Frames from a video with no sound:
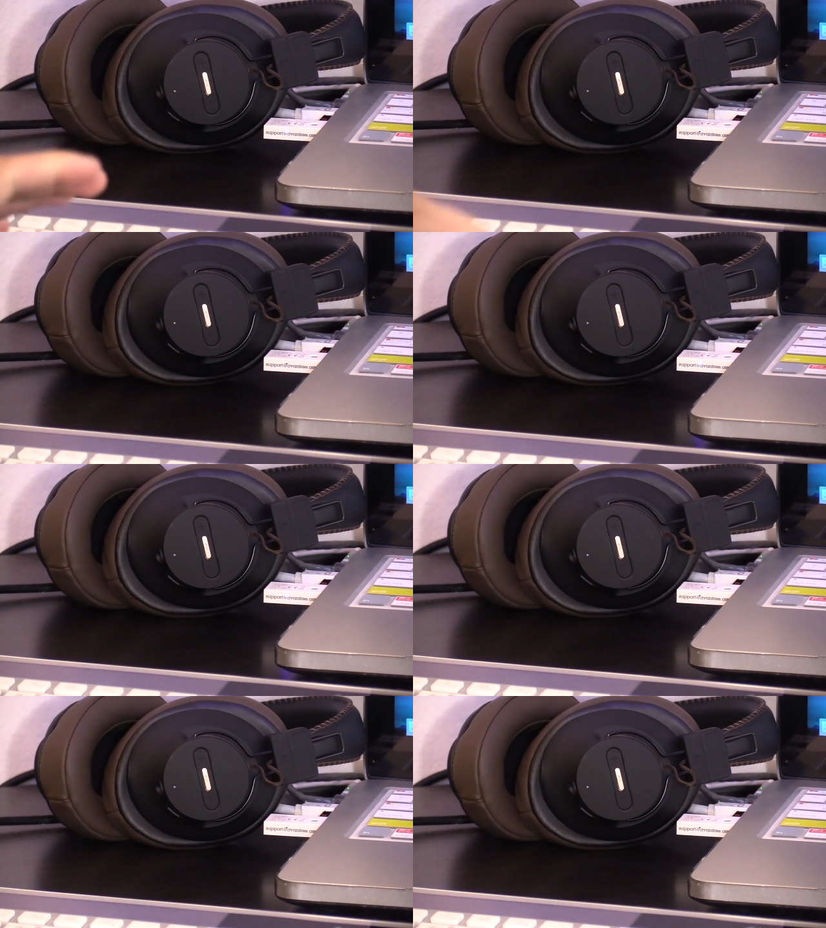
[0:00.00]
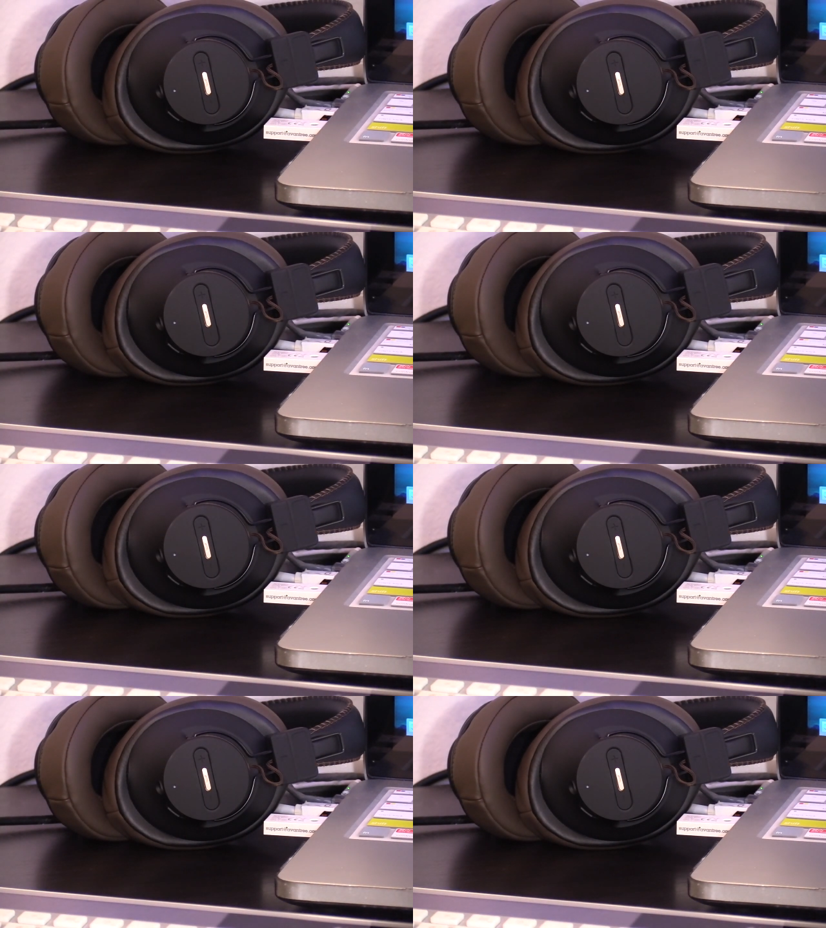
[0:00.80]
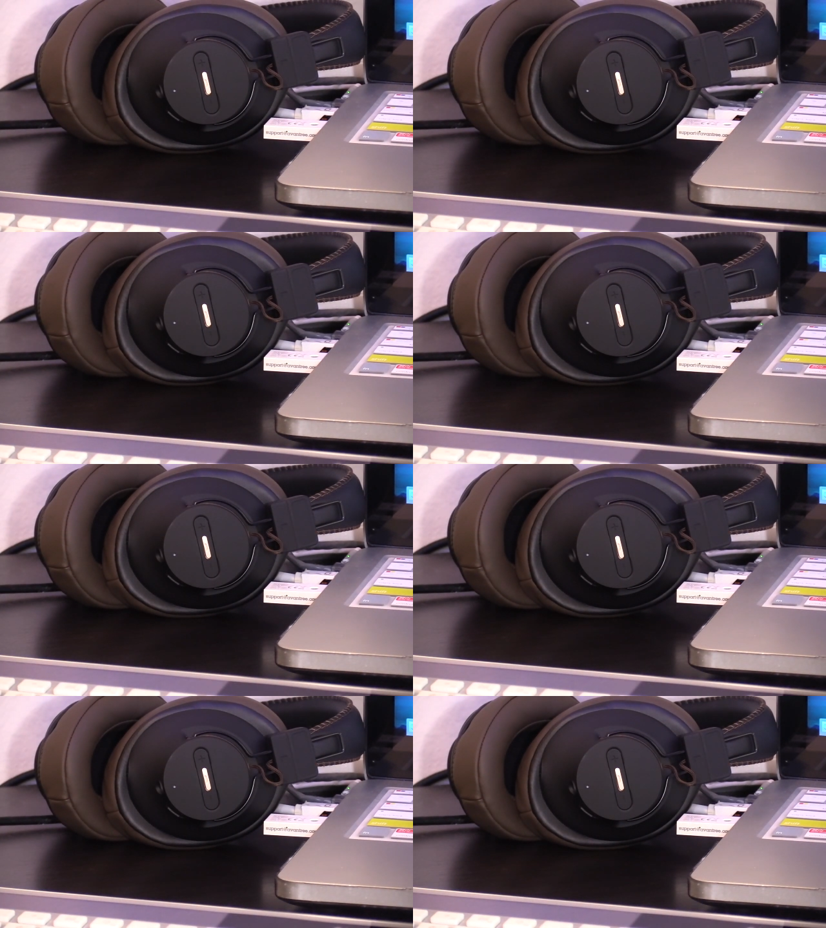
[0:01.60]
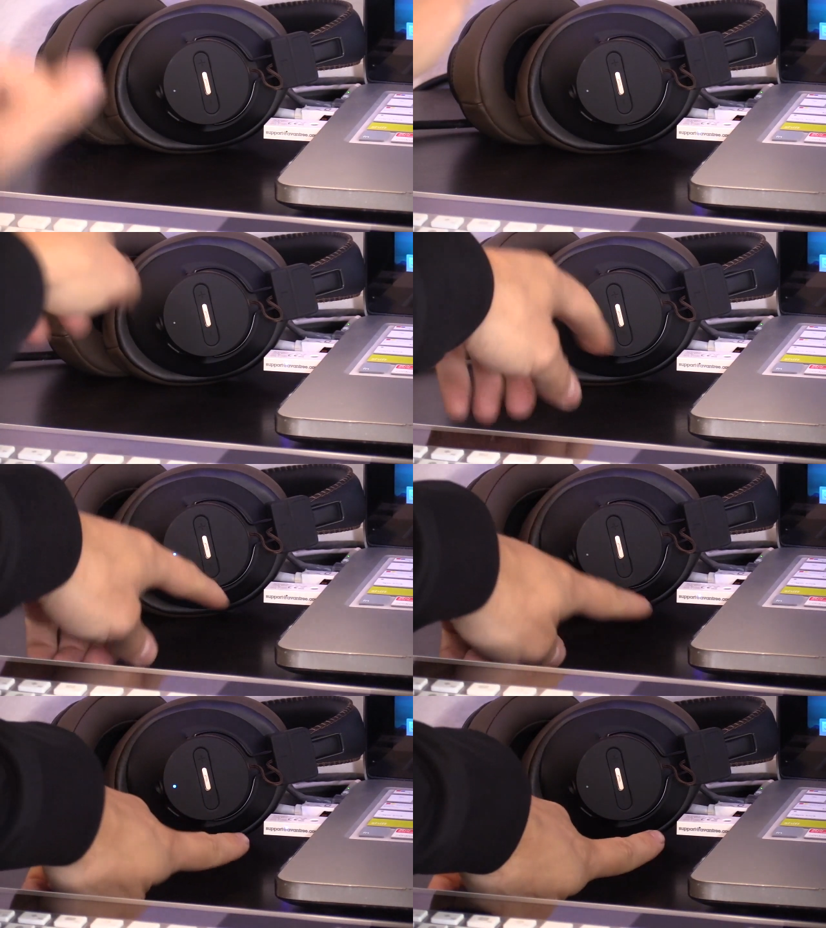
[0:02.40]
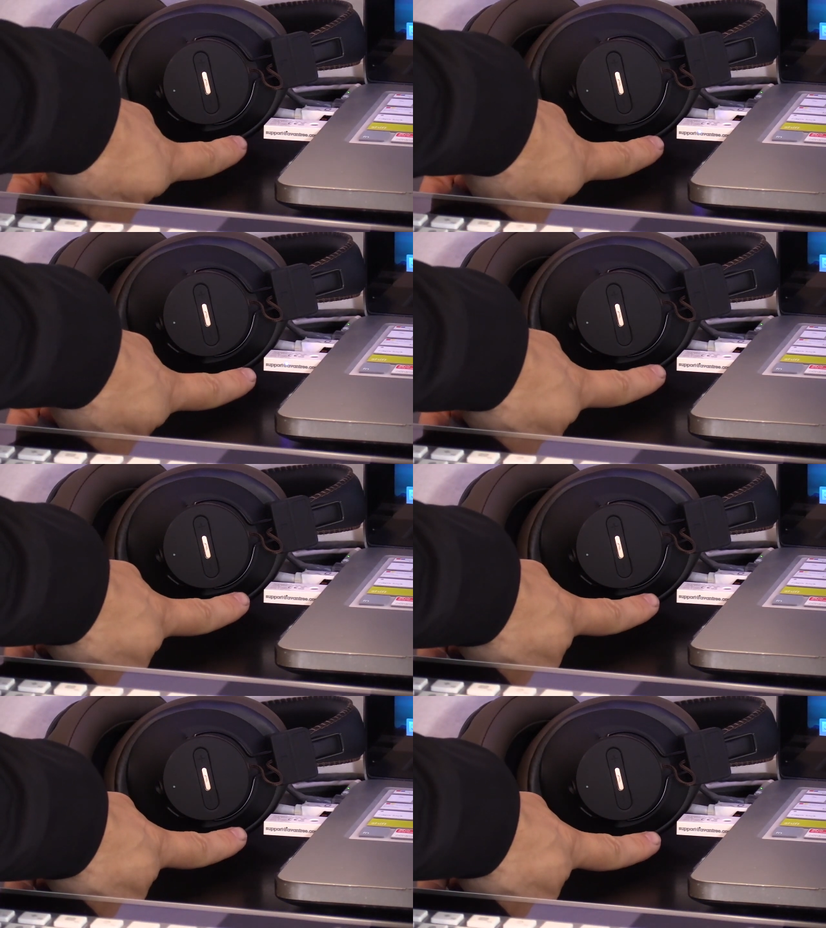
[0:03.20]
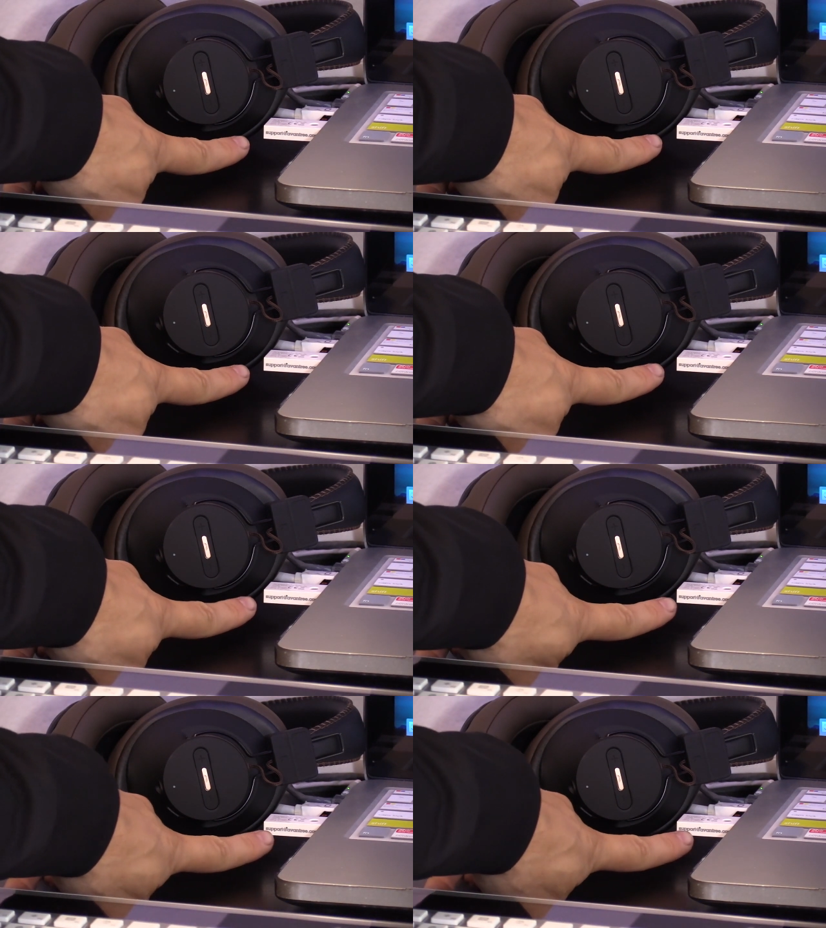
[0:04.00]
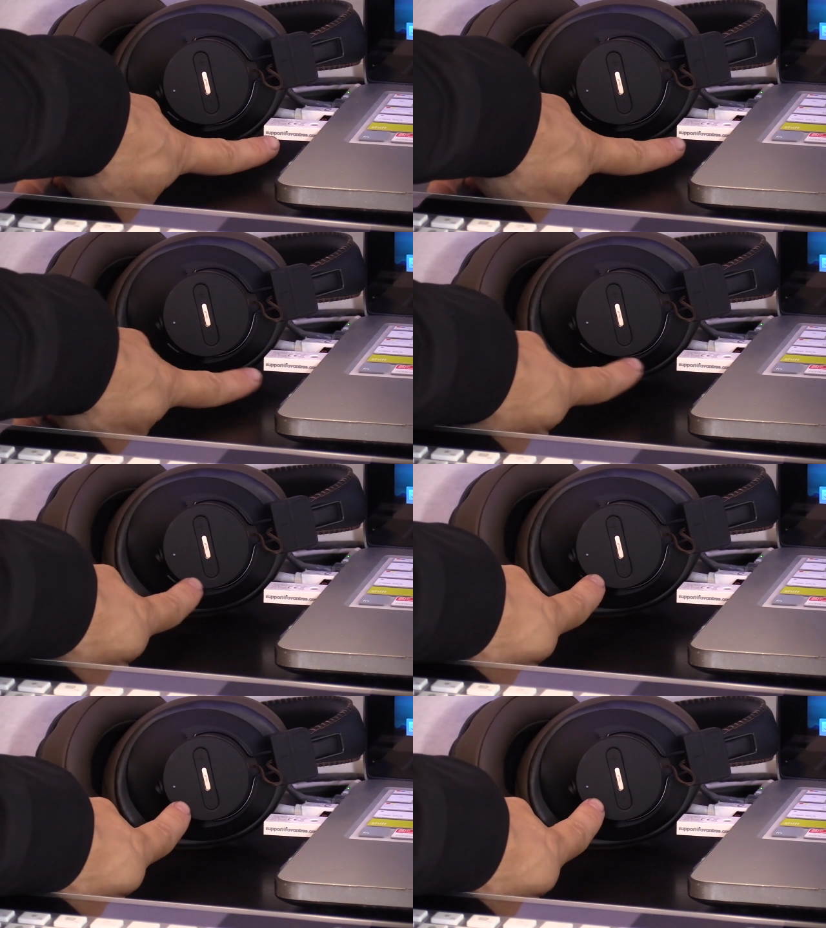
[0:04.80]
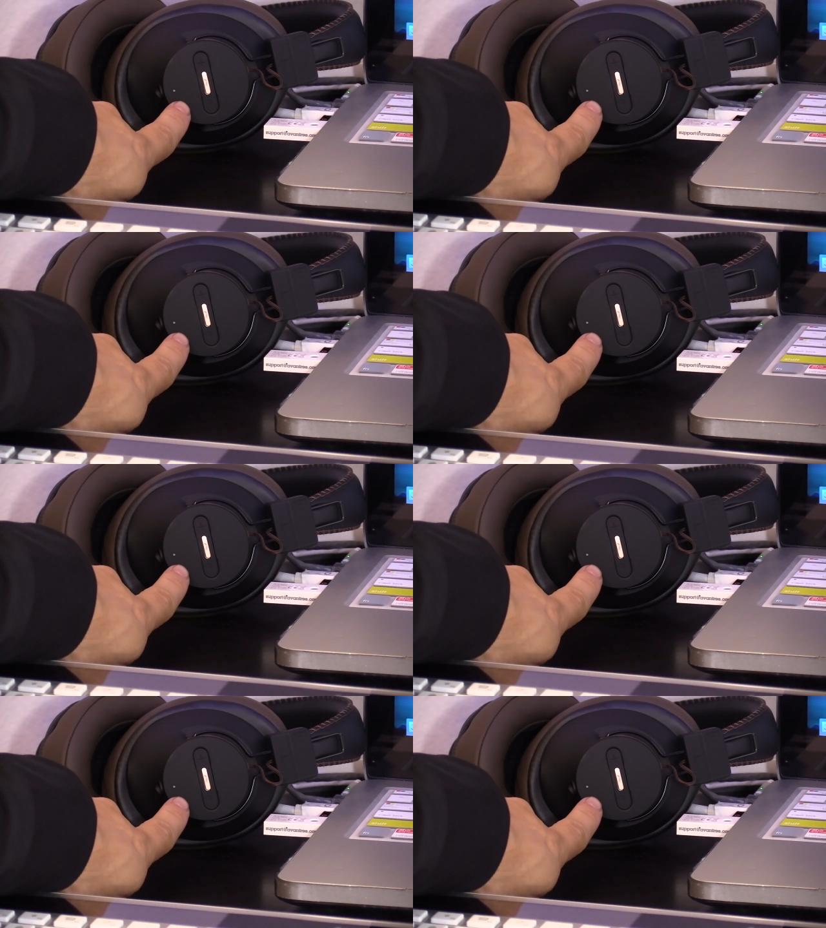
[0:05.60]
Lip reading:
[unreadable: no face in view]